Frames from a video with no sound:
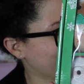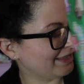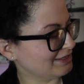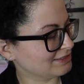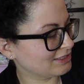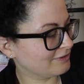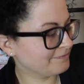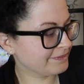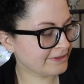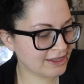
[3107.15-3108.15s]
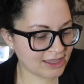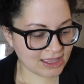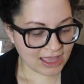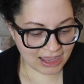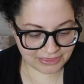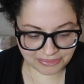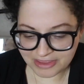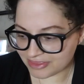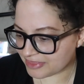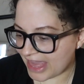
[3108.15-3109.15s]
and I
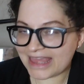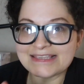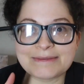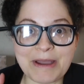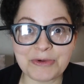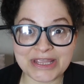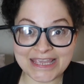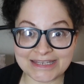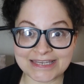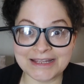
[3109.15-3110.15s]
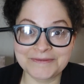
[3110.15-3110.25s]
think that is about it.